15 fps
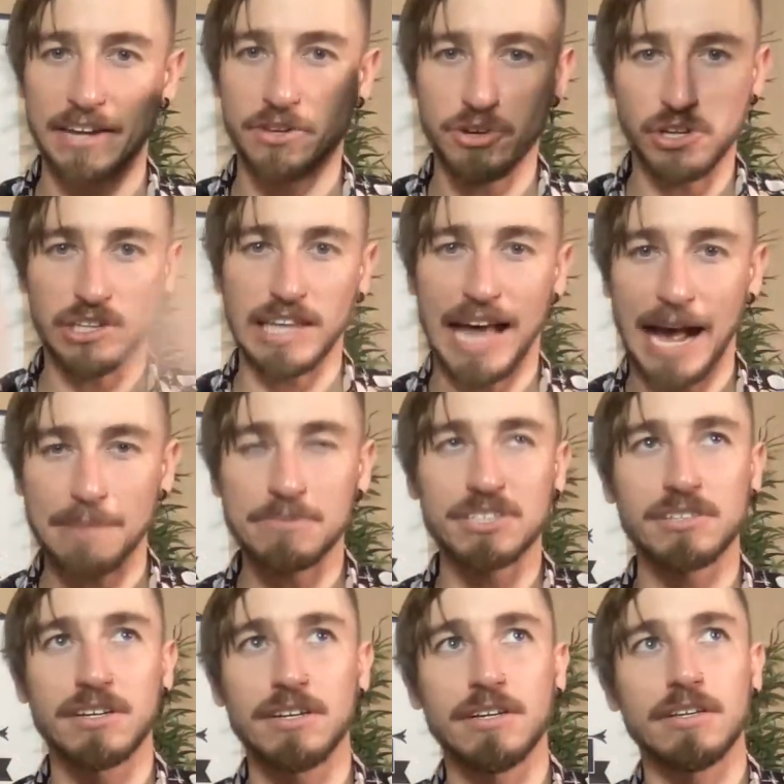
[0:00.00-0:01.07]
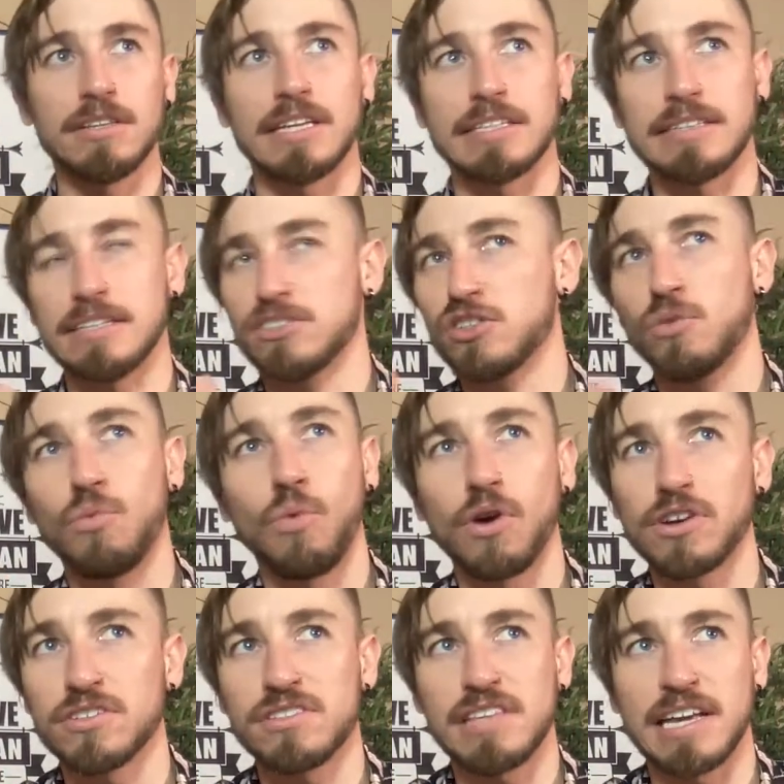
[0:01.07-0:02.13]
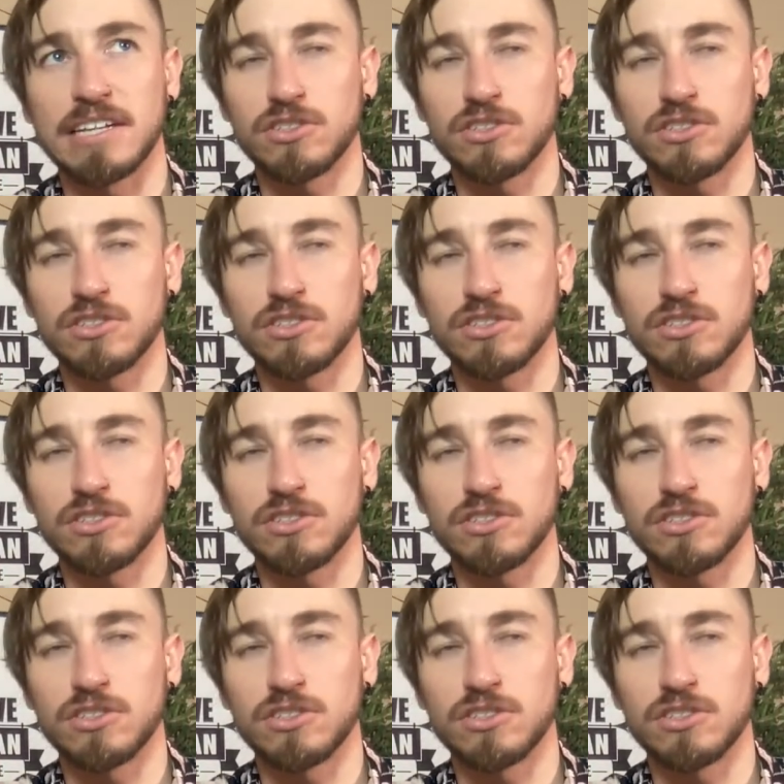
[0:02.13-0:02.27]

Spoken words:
and you collapse, like that's the worst thing.